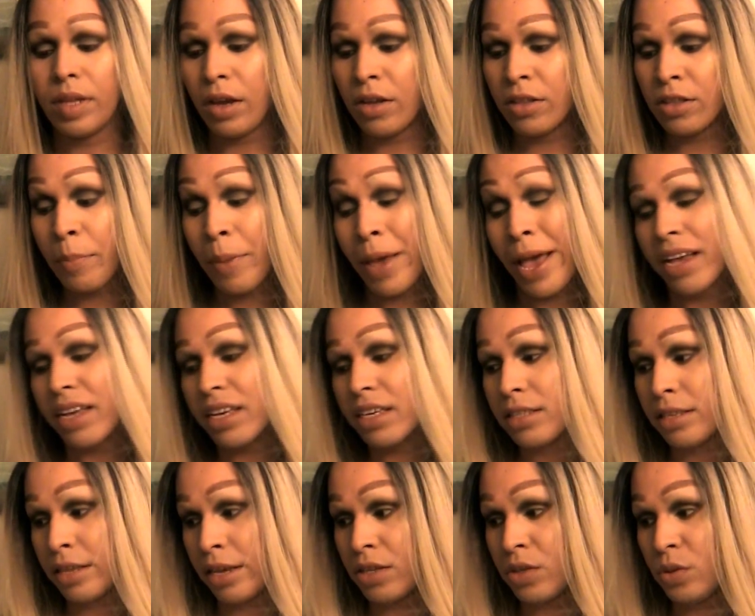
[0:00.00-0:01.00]
on the back it
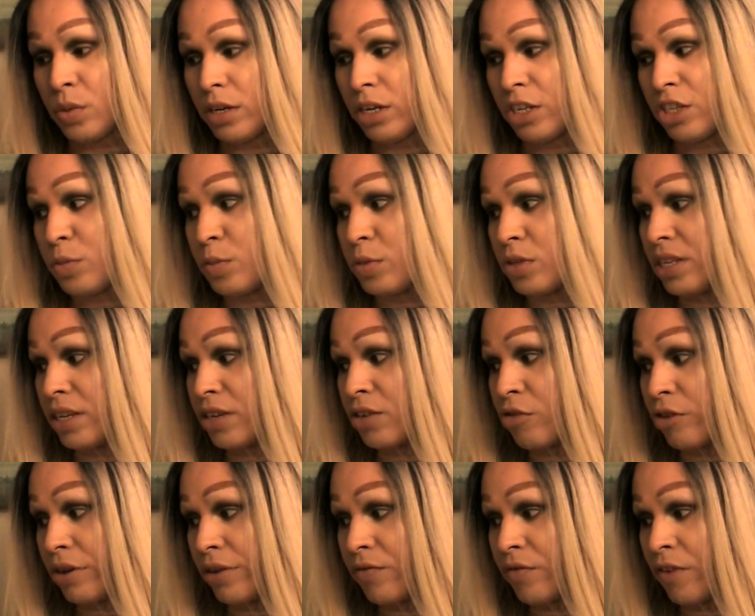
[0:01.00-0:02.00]
says 100%
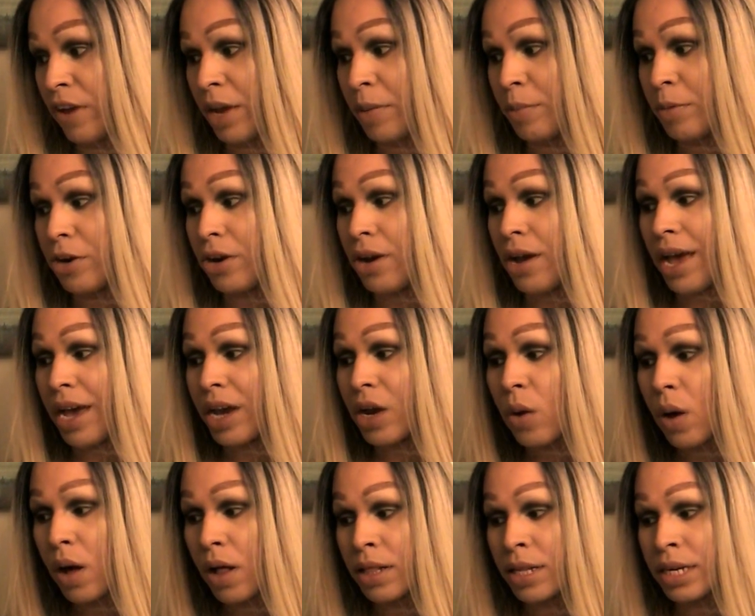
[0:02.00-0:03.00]
green fiber, high
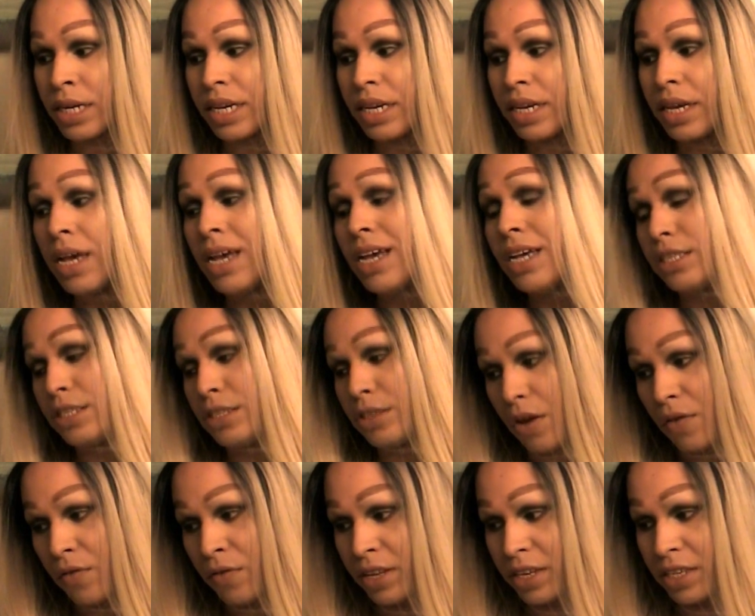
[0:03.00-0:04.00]
quality,
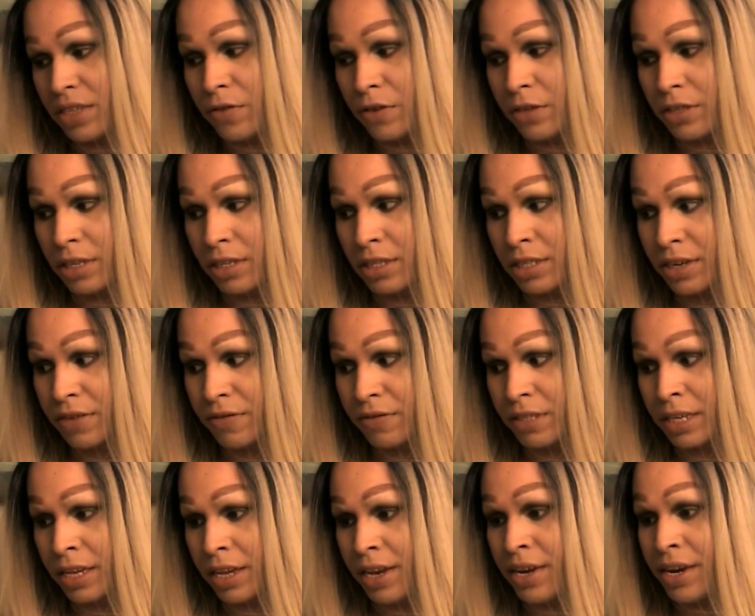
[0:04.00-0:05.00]
soft lace for sensitive
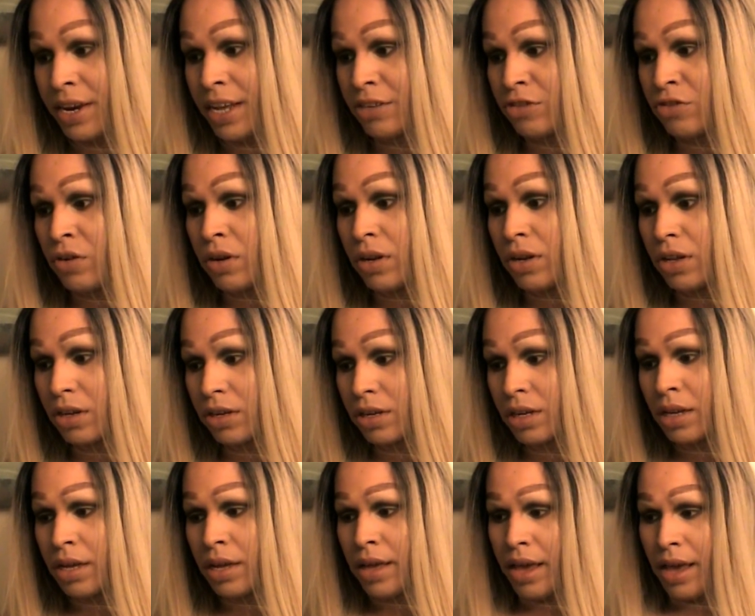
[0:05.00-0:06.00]
skin, natural
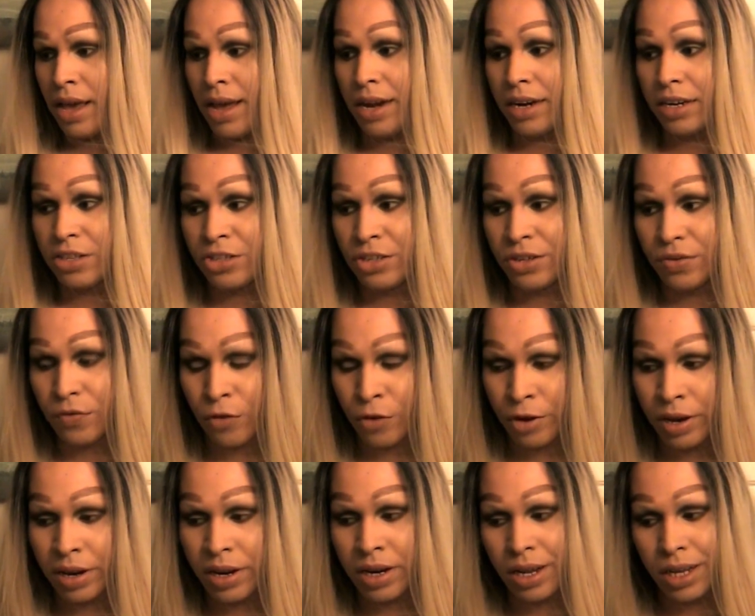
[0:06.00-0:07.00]
look, halogen
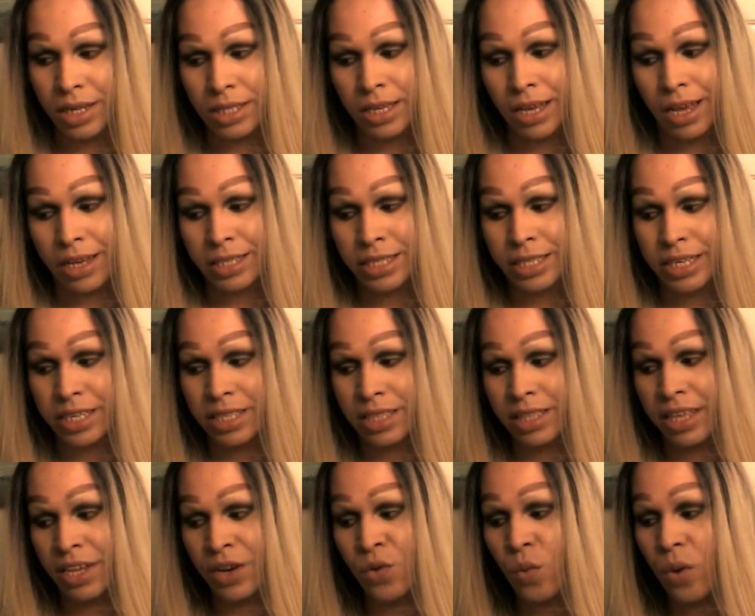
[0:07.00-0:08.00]
free, non-toxic,
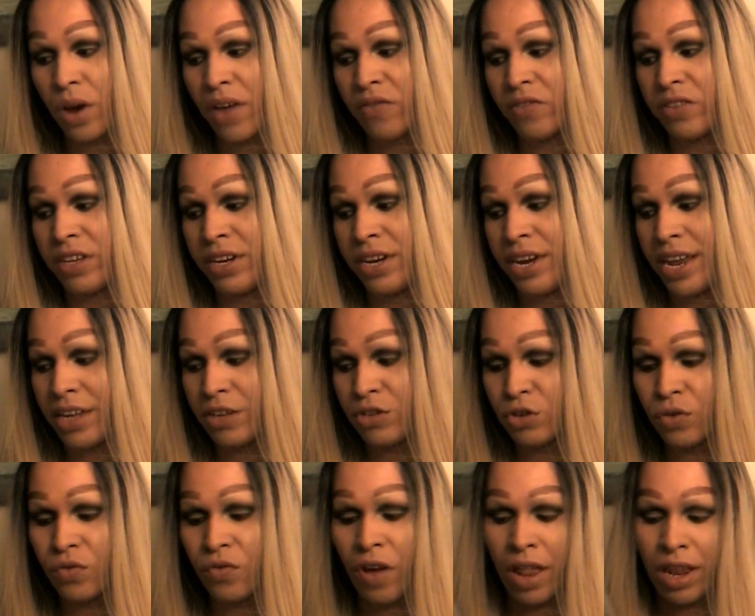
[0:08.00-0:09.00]
thin weft, and
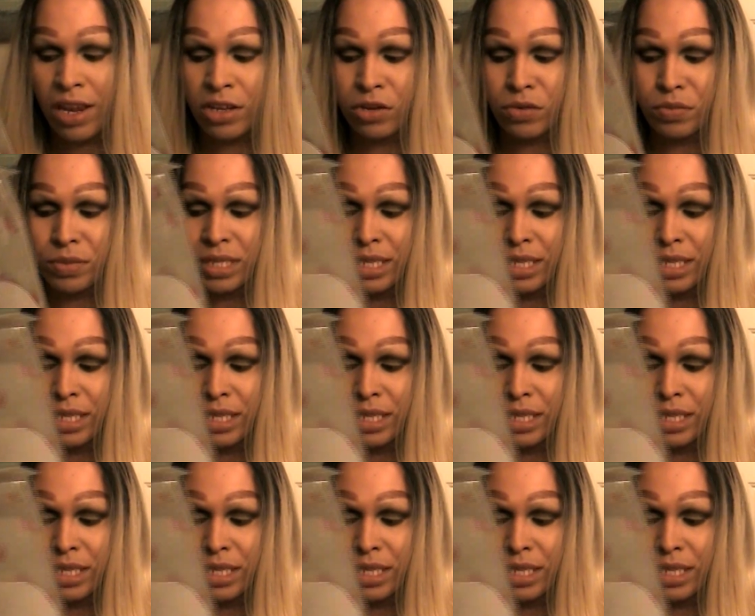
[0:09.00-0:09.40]
natural volume